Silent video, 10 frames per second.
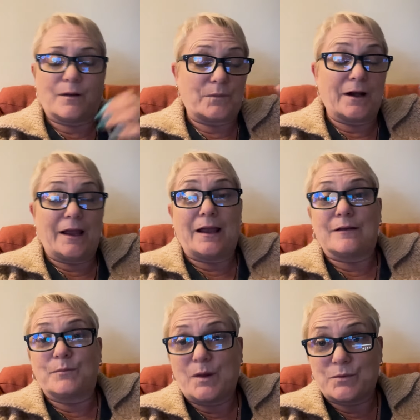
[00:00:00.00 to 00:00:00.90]

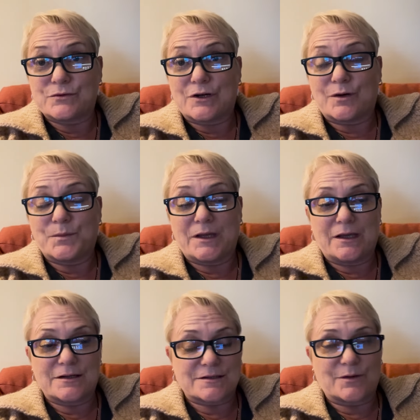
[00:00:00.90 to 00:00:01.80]
glad people told me,
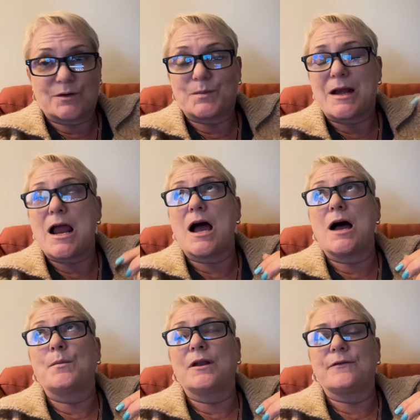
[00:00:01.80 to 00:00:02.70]
because I would have been
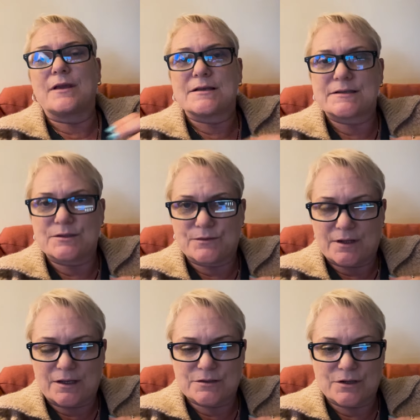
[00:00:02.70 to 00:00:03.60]
oblivious to the
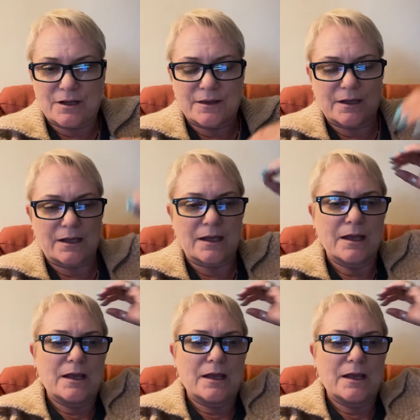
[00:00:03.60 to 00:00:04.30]
entire thing.